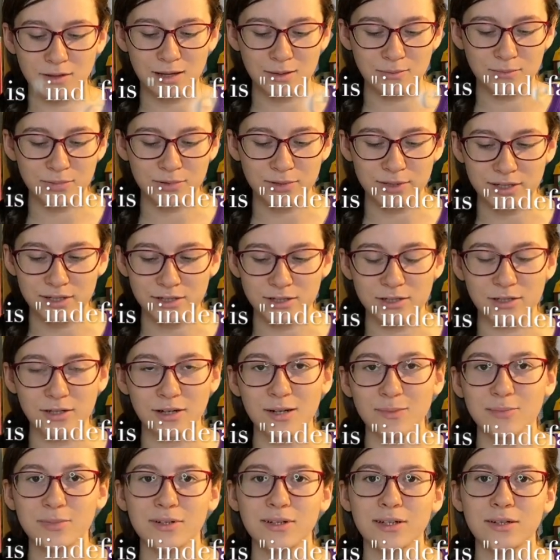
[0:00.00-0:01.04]
I'm pretty sure
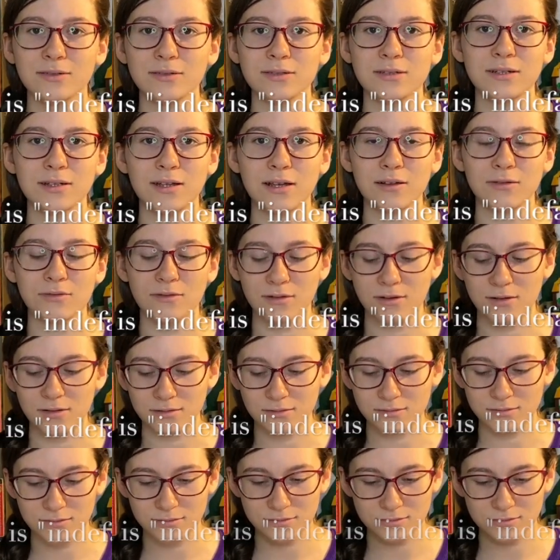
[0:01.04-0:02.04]
I pronounced that wrong.